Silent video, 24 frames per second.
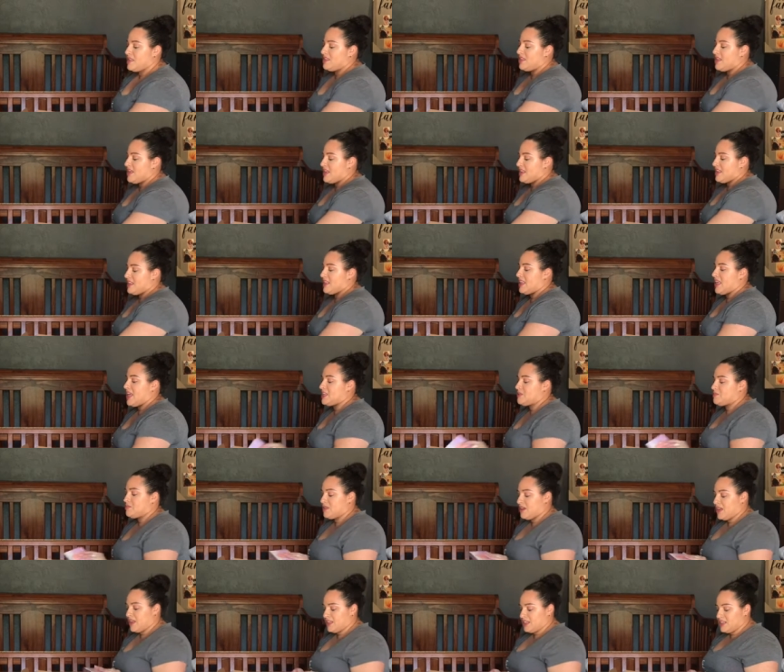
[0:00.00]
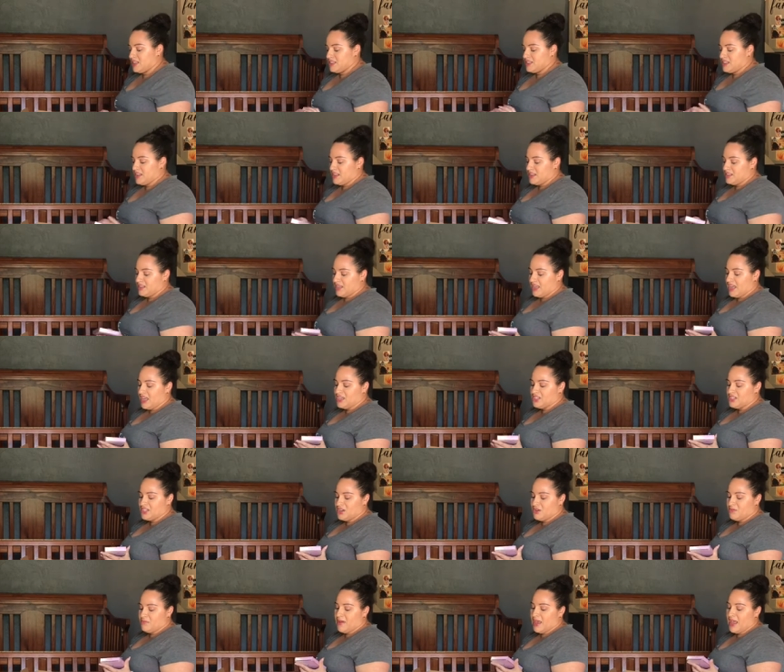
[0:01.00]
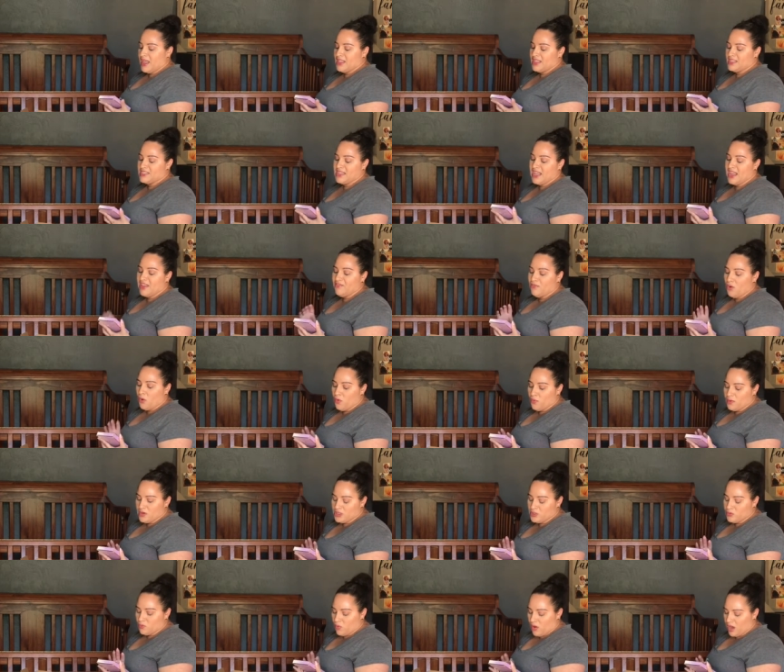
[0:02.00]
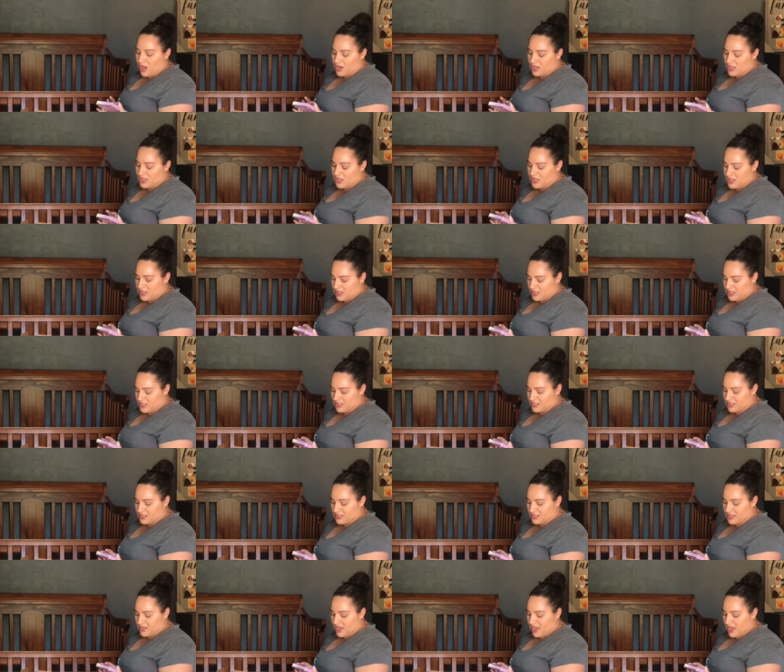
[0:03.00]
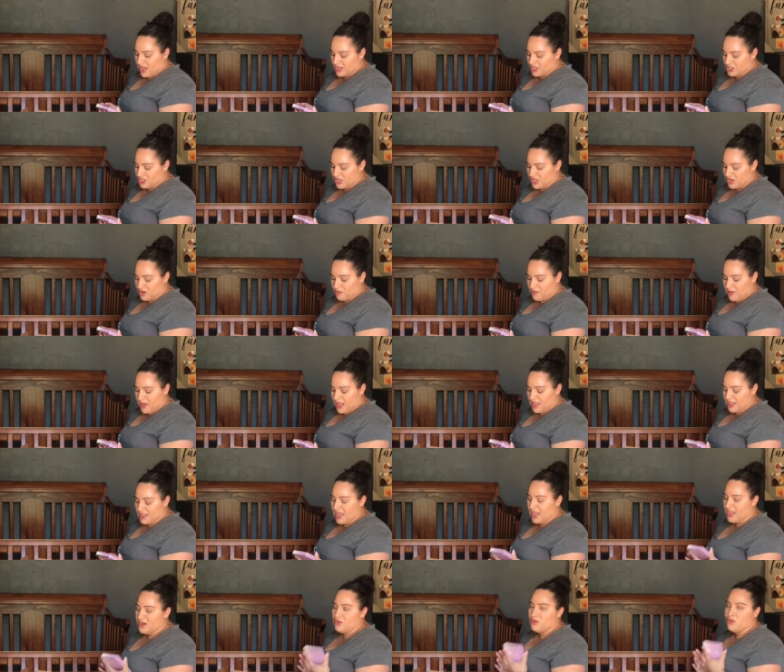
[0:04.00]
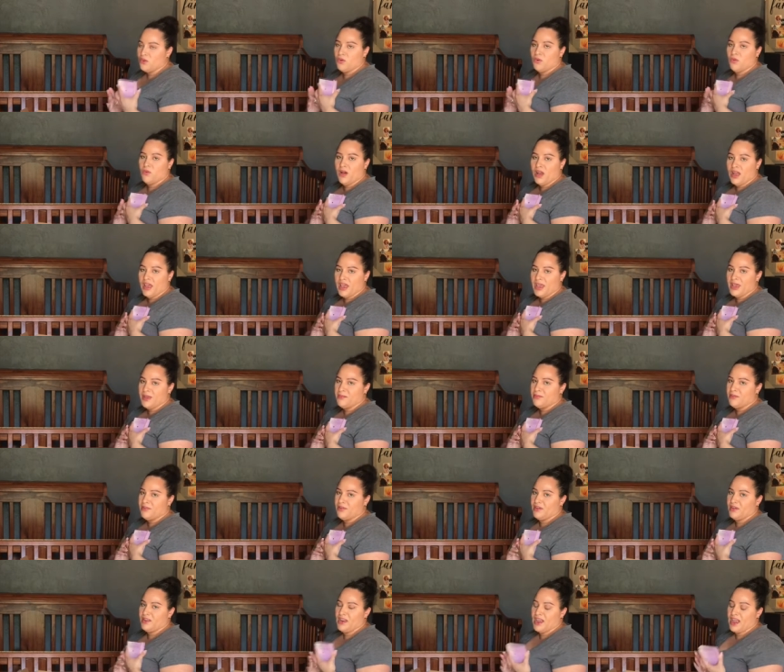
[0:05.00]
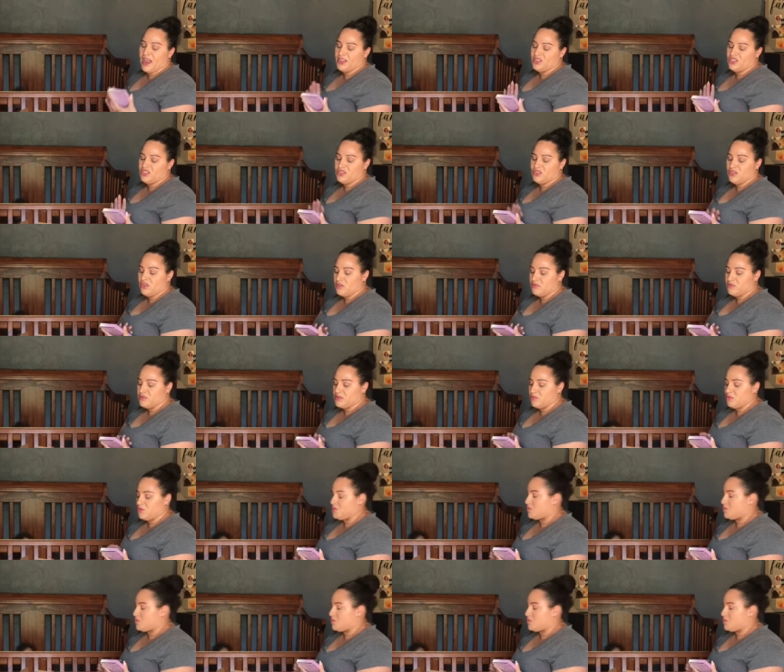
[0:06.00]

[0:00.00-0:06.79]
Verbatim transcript: then last but not least, on the eyeshadow palettes, I've always wanted this eyeshadow palette. I don't know why, but I just thought it was the